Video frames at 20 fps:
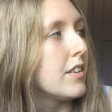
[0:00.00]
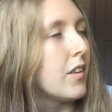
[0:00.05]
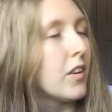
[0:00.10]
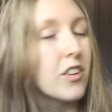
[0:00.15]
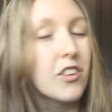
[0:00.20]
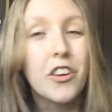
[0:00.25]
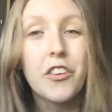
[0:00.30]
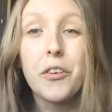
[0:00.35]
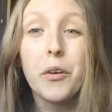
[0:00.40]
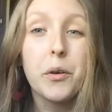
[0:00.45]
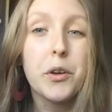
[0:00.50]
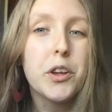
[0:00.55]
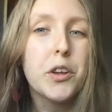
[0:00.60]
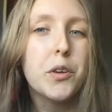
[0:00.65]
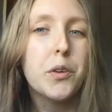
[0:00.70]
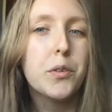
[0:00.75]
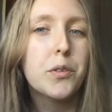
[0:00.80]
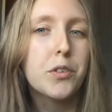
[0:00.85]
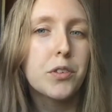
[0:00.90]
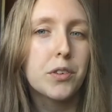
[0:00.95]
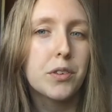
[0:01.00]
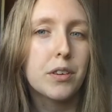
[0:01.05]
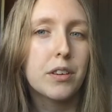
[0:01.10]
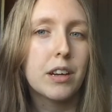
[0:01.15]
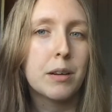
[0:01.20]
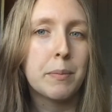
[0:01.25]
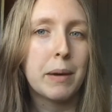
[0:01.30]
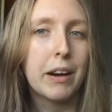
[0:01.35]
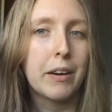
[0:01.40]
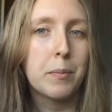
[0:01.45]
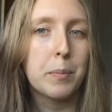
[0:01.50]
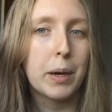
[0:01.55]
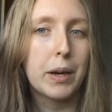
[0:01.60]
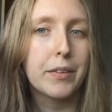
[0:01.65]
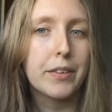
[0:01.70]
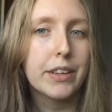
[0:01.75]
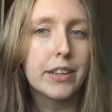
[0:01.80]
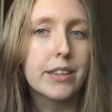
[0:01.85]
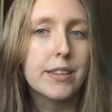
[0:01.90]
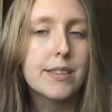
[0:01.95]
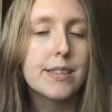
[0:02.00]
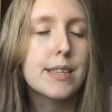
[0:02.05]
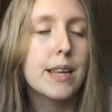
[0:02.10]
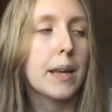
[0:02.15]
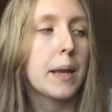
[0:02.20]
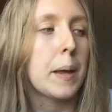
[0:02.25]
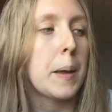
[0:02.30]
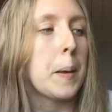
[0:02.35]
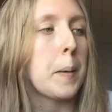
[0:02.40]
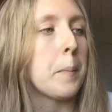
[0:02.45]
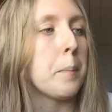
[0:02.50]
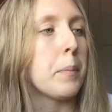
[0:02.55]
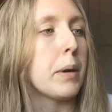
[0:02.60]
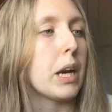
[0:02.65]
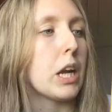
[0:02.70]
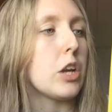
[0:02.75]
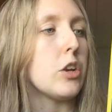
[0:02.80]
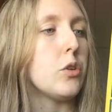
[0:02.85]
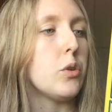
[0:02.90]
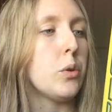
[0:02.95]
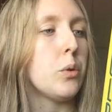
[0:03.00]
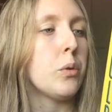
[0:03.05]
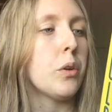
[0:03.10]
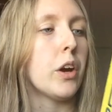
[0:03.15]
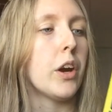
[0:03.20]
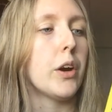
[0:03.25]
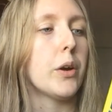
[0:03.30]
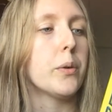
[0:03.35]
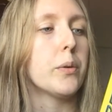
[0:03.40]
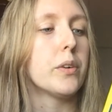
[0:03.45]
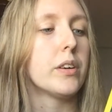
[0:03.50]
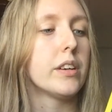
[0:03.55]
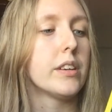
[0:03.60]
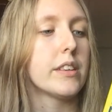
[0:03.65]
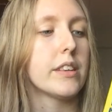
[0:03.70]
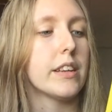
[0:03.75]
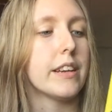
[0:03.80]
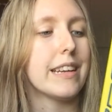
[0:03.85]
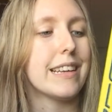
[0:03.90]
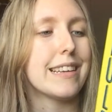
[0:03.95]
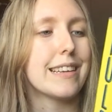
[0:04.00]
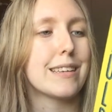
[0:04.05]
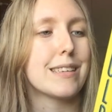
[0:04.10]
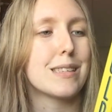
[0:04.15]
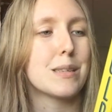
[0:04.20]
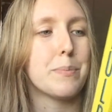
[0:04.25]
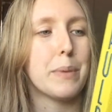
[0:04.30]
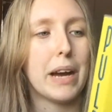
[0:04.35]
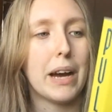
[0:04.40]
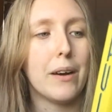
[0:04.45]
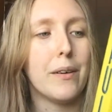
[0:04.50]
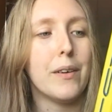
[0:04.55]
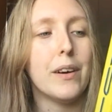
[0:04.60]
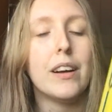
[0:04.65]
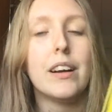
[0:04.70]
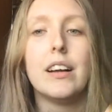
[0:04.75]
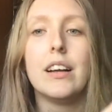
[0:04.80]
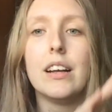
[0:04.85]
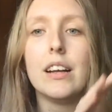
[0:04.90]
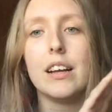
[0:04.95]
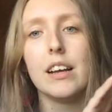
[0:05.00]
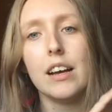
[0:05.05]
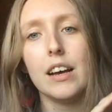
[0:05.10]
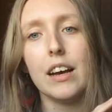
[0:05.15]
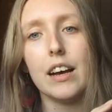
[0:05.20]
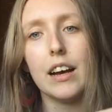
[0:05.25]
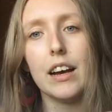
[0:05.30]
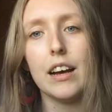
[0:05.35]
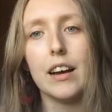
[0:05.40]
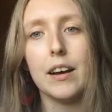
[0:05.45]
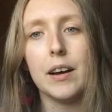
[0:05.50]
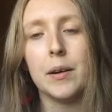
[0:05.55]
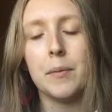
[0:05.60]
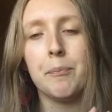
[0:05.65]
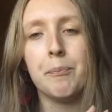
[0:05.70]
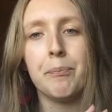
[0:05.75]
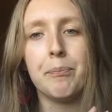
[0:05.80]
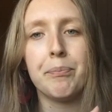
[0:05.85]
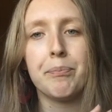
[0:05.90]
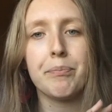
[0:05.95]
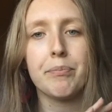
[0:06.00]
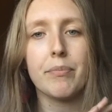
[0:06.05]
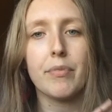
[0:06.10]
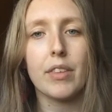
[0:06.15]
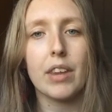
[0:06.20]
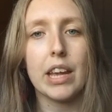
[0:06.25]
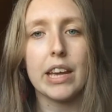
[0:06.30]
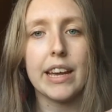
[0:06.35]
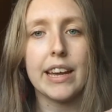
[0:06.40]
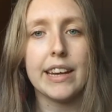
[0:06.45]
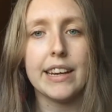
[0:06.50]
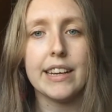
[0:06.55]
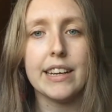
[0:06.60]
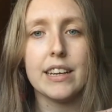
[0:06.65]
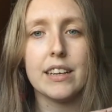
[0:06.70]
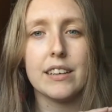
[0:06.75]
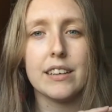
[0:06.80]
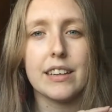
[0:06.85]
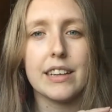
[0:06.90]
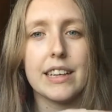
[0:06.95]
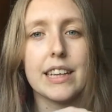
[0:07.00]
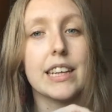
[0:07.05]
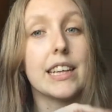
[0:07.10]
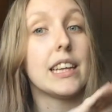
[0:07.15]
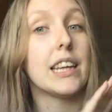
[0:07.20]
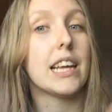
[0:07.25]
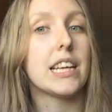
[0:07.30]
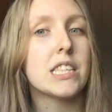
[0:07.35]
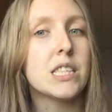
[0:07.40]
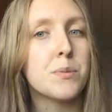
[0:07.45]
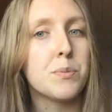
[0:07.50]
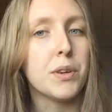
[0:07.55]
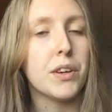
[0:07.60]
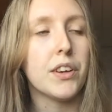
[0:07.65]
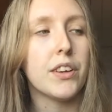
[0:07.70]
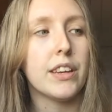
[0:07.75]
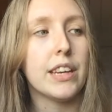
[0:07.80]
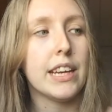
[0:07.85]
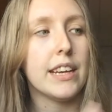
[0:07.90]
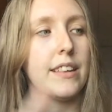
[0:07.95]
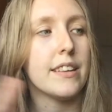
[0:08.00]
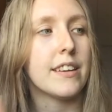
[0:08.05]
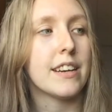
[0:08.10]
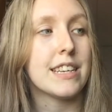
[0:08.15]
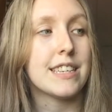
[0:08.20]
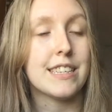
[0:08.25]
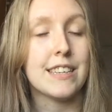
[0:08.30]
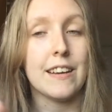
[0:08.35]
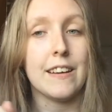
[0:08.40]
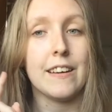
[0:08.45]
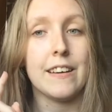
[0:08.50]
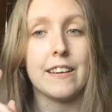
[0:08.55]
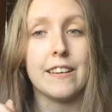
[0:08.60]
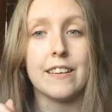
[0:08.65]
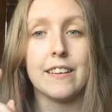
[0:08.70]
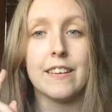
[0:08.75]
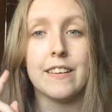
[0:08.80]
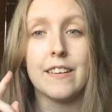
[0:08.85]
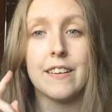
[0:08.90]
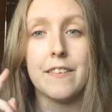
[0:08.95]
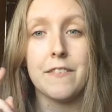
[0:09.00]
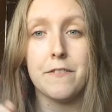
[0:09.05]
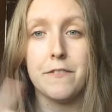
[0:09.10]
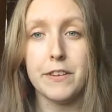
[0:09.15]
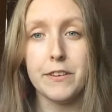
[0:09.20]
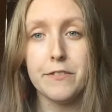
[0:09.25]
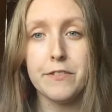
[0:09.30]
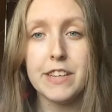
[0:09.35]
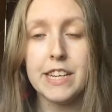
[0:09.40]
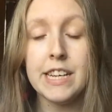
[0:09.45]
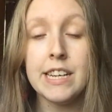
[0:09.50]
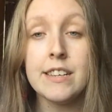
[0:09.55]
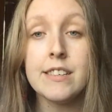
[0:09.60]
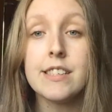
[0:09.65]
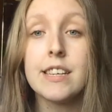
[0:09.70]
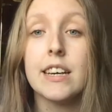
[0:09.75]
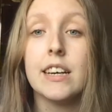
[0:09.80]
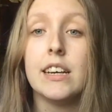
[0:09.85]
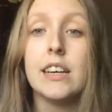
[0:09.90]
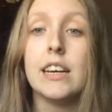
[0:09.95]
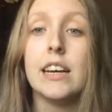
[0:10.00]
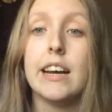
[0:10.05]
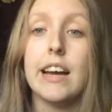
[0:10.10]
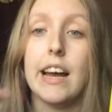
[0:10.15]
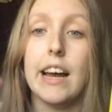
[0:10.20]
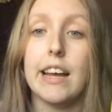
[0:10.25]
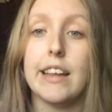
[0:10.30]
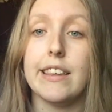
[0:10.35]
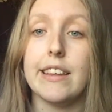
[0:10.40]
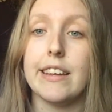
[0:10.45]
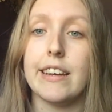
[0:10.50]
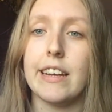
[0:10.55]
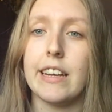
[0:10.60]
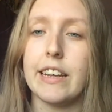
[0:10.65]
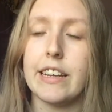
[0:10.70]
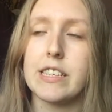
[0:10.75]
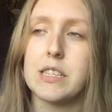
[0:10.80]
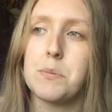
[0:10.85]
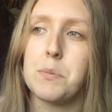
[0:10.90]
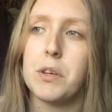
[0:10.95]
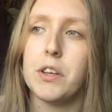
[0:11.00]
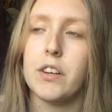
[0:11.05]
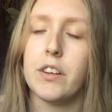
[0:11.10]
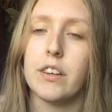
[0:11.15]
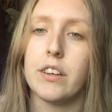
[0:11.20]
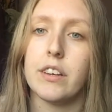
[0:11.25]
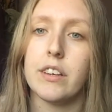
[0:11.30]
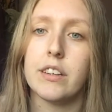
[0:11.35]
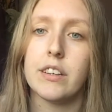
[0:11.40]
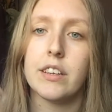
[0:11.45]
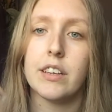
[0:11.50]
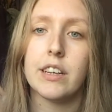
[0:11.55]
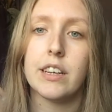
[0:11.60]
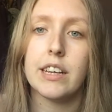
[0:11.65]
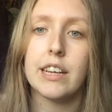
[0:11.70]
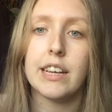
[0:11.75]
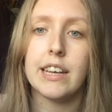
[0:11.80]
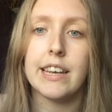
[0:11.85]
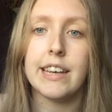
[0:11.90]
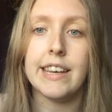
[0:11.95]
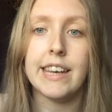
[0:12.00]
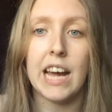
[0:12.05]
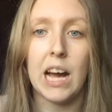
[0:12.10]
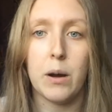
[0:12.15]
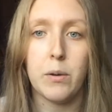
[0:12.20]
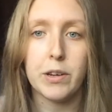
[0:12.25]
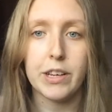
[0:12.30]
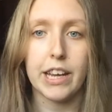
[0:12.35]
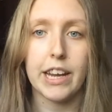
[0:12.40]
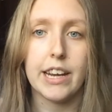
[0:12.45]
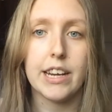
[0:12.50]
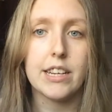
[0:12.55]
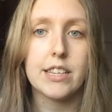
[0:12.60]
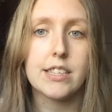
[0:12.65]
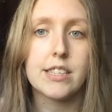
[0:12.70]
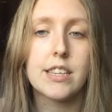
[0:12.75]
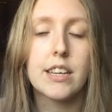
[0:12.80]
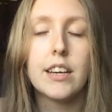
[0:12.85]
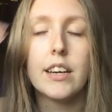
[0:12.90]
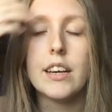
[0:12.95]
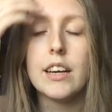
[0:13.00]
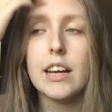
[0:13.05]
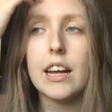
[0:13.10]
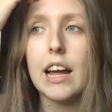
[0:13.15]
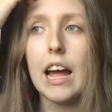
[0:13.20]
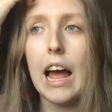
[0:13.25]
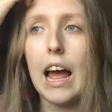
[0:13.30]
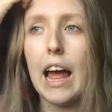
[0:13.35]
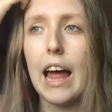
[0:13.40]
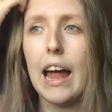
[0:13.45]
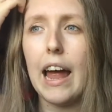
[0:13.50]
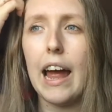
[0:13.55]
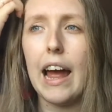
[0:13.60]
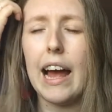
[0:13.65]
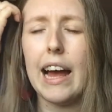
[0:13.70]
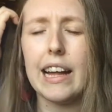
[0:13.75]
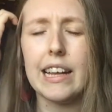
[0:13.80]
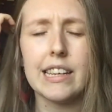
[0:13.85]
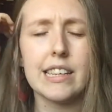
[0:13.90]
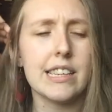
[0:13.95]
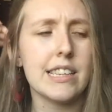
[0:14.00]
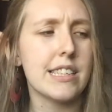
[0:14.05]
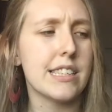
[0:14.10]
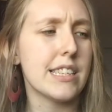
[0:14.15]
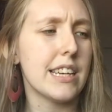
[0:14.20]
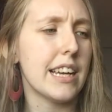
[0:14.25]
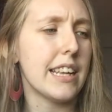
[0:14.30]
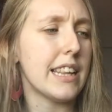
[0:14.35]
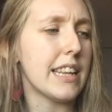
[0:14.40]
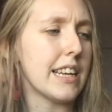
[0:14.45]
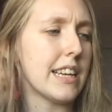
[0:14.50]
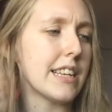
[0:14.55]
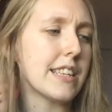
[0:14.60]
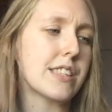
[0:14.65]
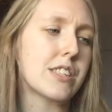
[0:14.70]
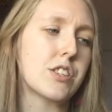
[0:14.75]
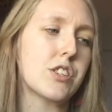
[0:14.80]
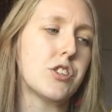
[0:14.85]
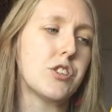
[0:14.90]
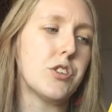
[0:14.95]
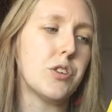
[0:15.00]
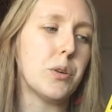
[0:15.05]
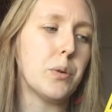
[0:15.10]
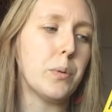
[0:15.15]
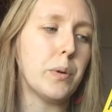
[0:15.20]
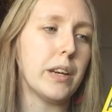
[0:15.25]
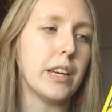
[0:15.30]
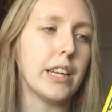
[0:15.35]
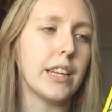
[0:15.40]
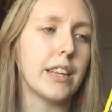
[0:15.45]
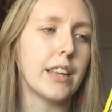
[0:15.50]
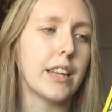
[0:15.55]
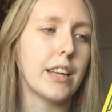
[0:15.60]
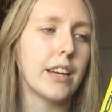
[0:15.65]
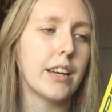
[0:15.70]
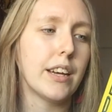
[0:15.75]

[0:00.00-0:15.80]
Don't know a huge amount about this, but I do know that it is about a I think lesbian in the 1950s and then a lesbian nowadays, and I think it's to do with